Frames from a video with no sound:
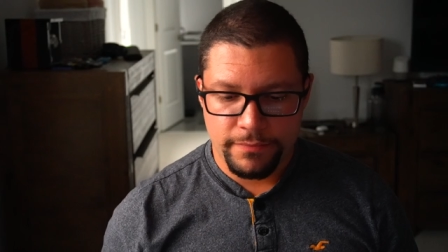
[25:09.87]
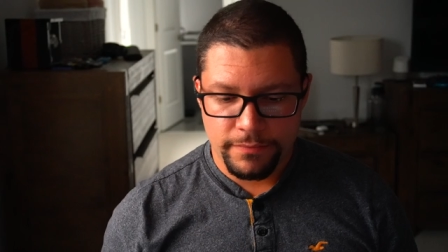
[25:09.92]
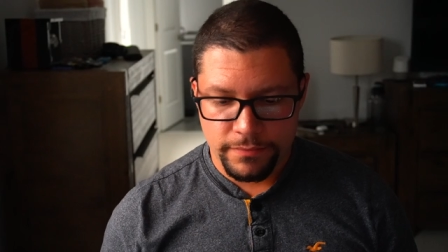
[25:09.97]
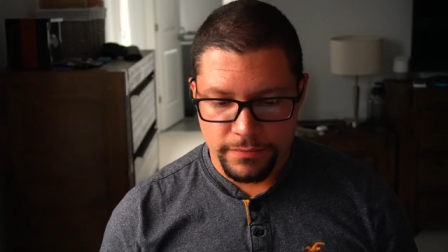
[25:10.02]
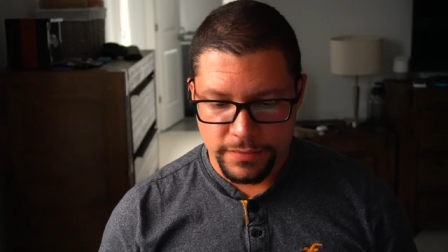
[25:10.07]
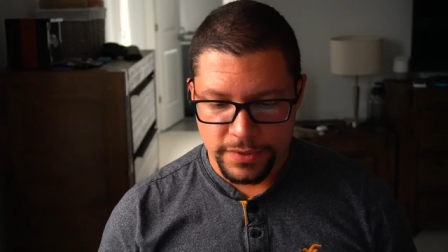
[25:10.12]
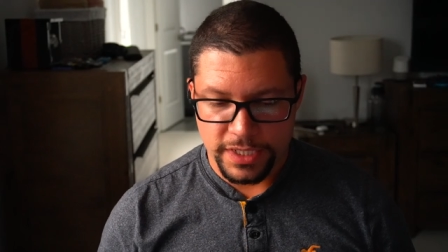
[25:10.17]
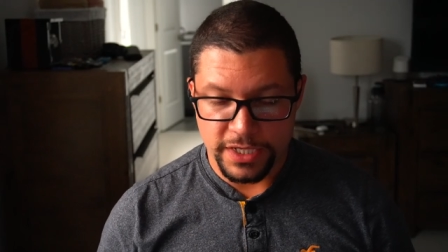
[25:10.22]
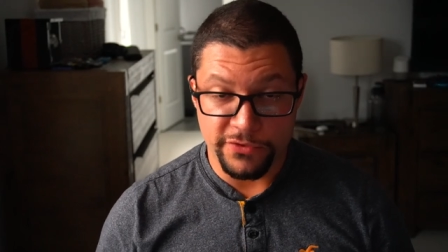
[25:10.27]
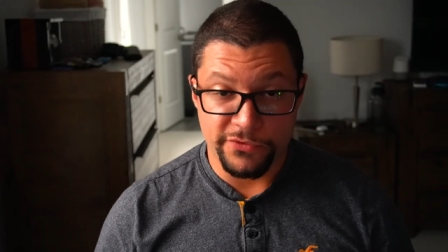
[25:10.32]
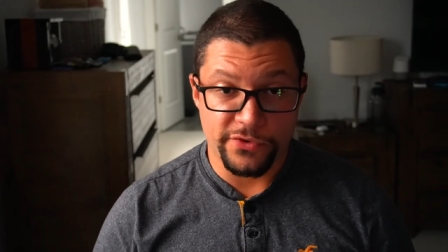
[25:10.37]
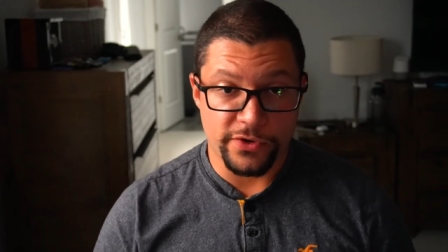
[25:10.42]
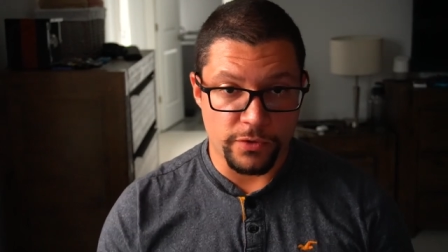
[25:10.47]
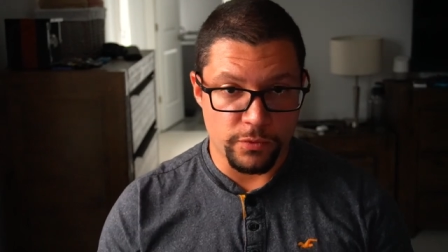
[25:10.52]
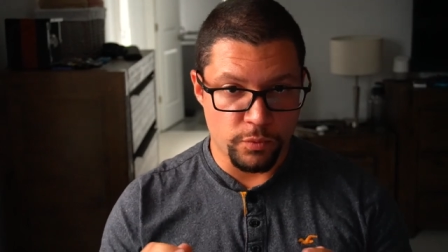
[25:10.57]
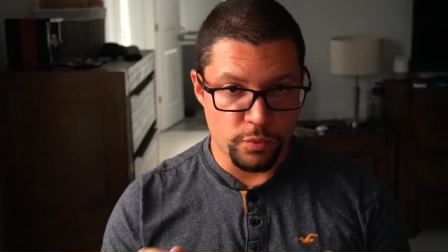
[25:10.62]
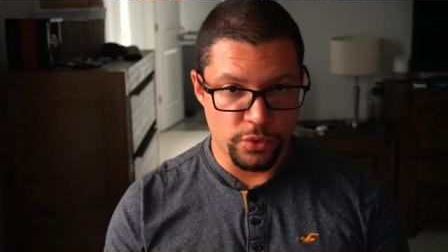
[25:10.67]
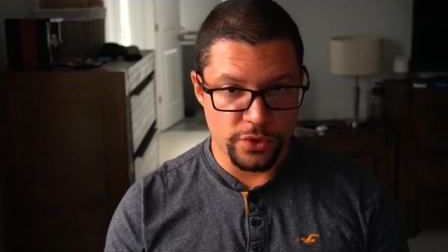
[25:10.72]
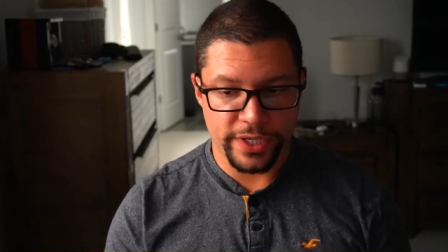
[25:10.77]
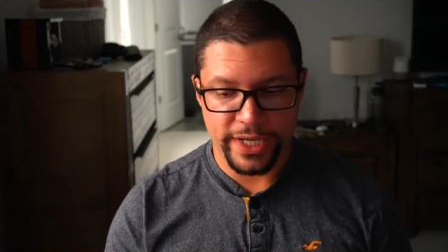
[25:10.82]
If you're
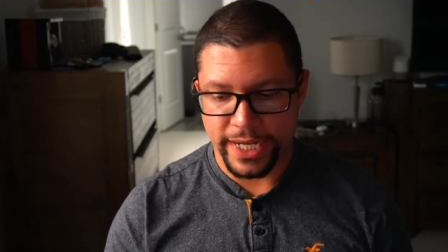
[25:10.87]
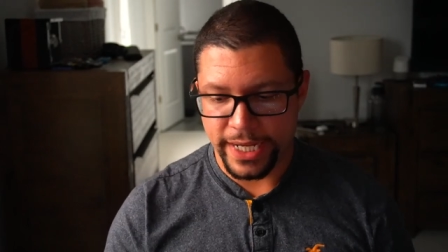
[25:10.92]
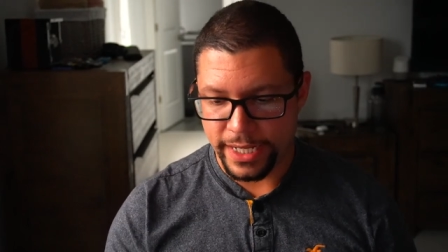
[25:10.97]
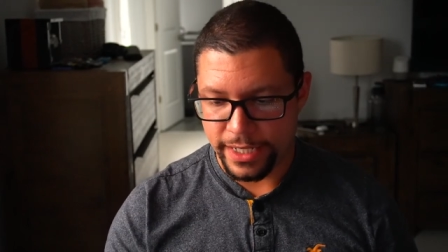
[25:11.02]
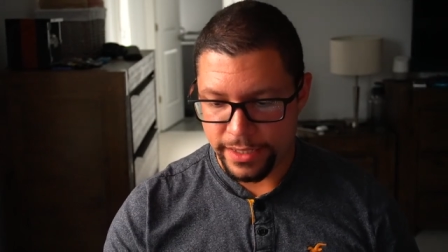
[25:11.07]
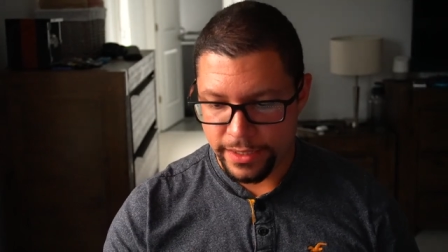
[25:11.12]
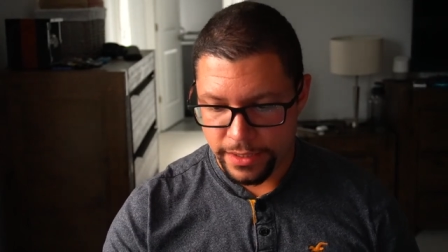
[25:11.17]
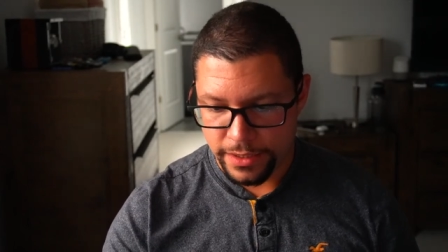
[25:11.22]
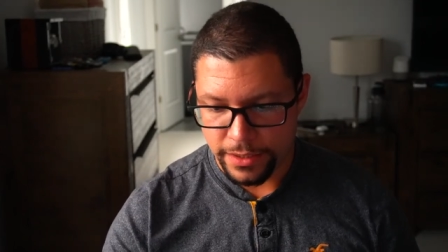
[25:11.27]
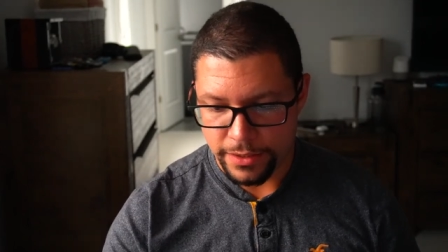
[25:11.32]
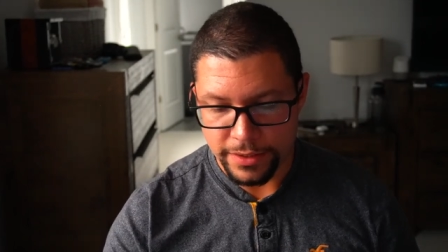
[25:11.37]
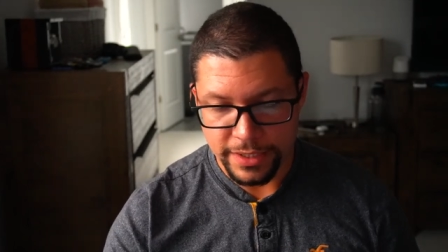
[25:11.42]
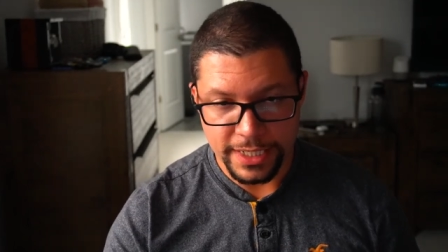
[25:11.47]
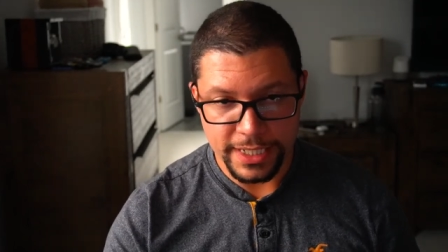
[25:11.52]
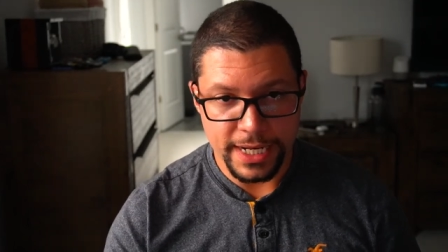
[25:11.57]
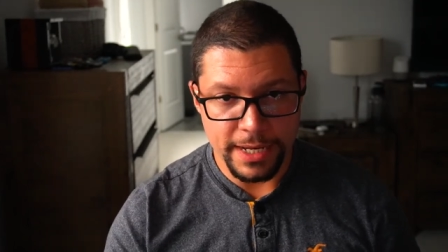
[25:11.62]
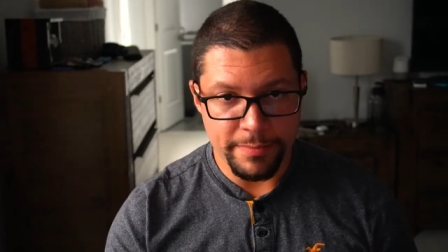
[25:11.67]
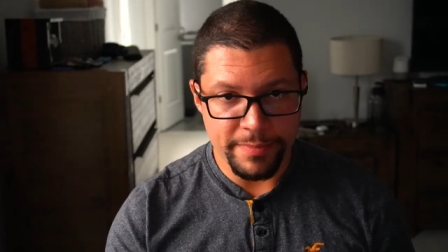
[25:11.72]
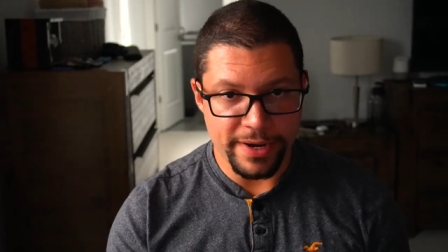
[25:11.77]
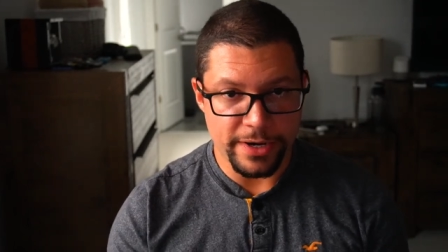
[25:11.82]
working, you need a
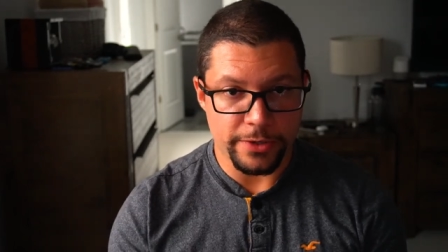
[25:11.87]
better,